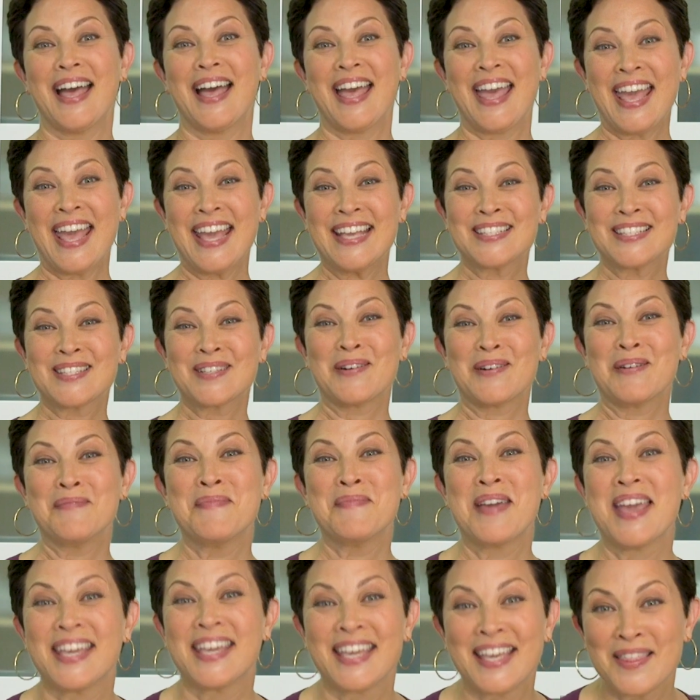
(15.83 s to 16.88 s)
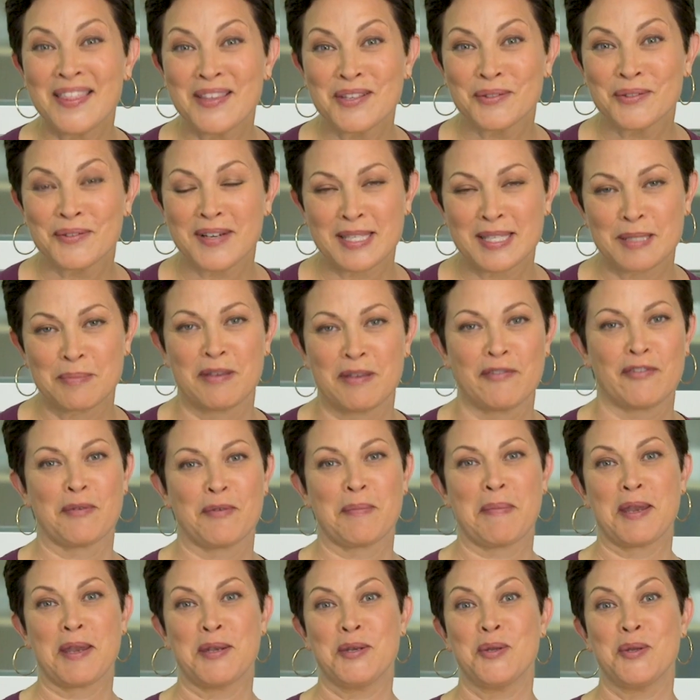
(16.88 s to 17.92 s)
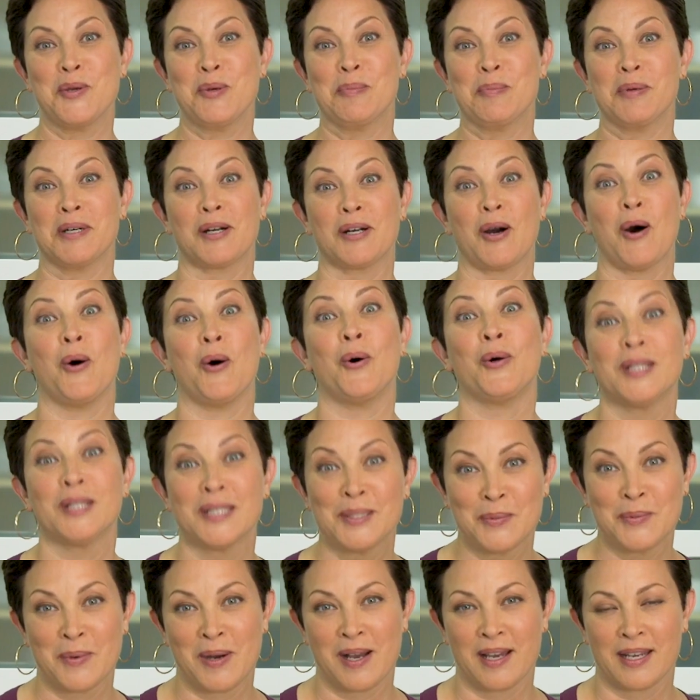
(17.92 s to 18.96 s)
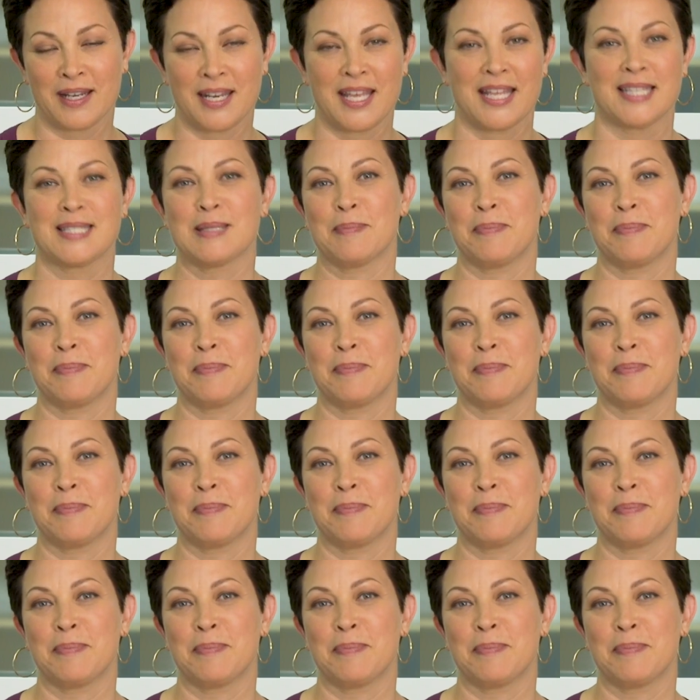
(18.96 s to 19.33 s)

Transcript: Hey, so I'm making this recipe for my new book, Whole in One. It's